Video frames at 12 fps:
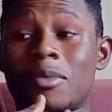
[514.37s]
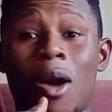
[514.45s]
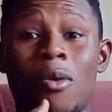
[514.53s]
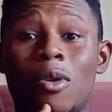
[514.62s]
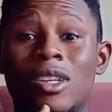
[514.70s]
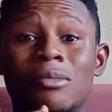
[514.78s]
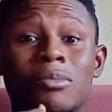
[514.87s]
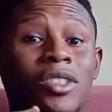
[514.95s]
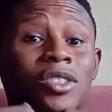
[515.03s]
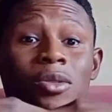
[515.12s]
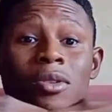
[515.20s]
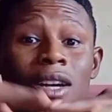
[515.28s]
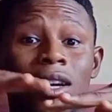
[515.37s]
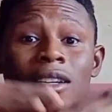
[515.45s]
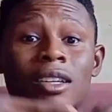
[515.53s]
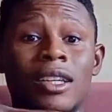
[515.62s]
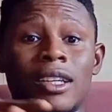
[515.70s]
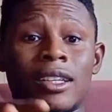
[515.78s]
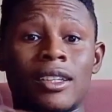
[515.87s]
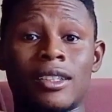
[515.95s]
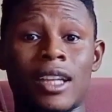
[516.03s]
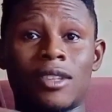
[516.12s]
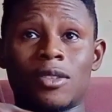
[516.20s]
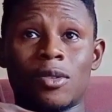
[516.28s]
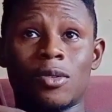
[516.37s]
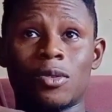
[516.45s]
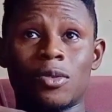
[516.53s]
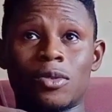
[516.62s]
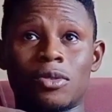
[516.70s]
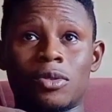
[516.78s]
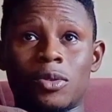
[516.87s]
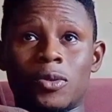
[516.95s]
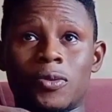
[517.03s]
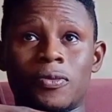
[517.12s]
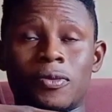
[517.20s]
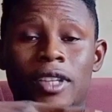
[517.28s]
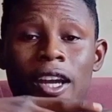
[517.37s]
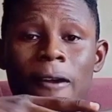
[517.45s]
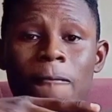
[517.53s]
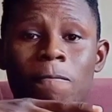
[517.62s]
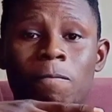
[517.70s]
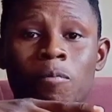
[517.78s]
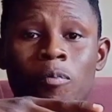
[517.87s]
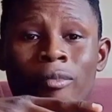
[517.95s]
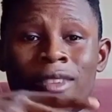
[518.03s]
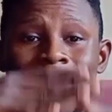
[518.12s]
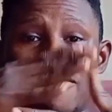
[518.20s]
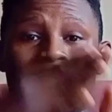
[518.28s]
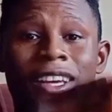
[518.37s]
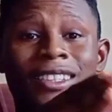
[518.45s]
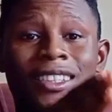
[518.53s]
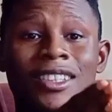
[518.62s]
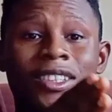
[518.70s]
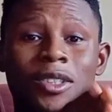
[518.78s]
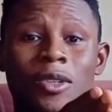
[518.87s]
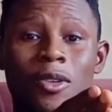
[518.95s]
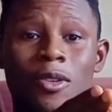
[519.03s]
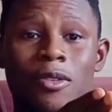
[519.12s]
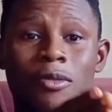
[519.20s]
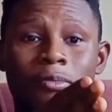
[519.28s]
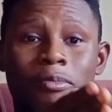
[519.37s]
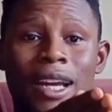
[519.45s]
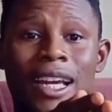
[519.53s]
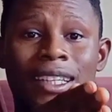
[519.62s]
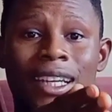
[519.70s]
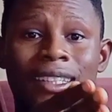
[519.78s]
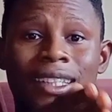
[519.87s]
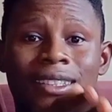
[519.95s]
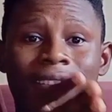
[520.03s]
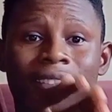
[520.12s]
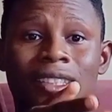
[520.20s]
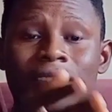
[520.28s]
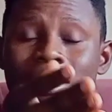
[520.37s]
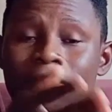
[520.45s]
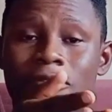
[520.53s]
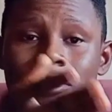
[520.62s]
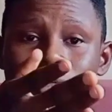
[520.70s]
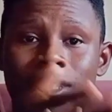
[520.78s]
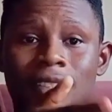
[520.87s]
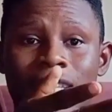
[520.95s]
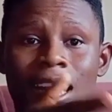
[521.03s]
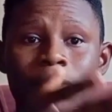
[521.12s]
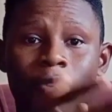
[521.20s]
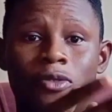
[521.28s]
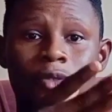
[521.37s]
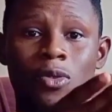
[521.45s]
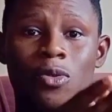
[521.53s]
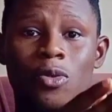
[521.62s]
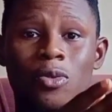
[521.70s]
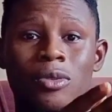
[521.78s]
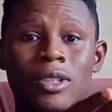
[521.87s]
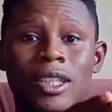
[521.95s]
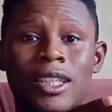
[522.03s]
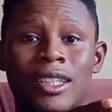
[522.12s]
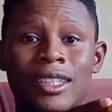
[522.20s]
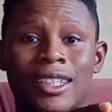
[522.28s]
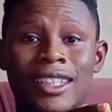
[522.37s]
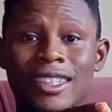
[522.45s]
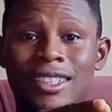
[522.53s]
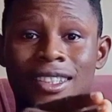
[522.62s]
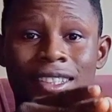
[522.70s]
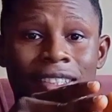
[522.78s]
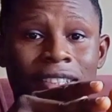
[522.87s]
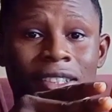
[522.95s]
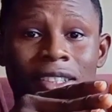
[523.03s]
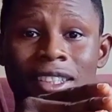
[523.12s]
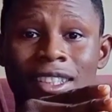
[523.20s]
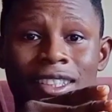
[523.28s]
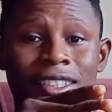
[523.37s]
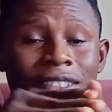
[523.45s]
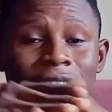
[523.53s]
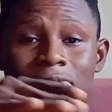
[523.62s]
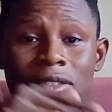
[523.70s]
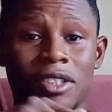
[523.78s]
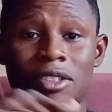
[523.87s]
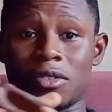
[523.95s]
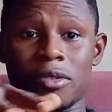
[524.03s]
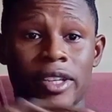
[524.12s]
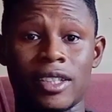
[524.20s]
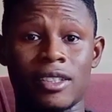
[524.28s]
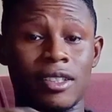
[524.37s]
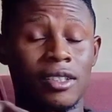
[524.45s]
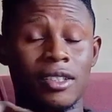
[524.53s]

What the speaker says: call them mediocre. They are not logos. So yeah, investing in your brand identity in terms of logo it's great.